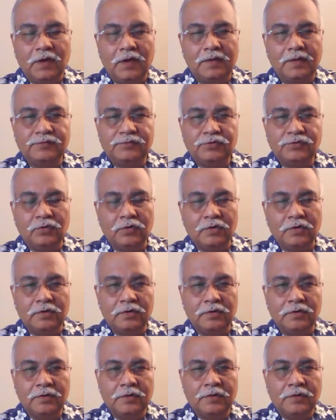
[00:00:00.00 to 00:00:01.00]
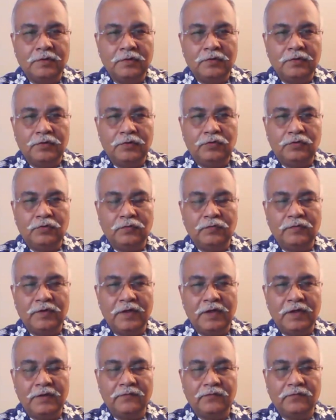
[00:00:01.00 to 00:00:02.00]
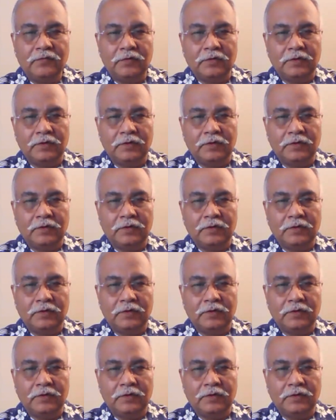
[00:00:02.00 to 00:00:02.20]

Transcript: I'm sure you will have